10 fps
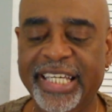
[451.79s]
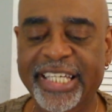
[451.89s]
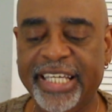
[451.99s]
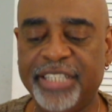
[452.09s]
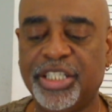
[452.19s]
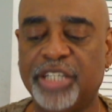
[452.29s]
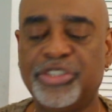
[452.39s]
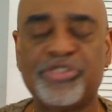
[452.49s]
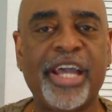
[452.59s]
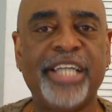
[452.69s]
ends
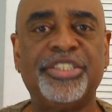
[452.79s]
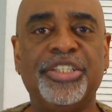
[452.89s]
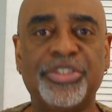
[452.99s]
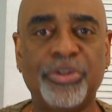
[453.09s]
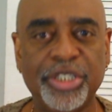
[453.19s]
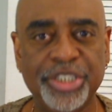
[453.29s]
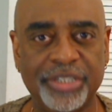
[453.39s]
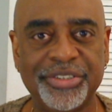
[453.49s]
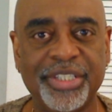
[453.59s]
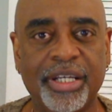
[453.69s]
strange
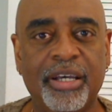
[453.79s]
distortions.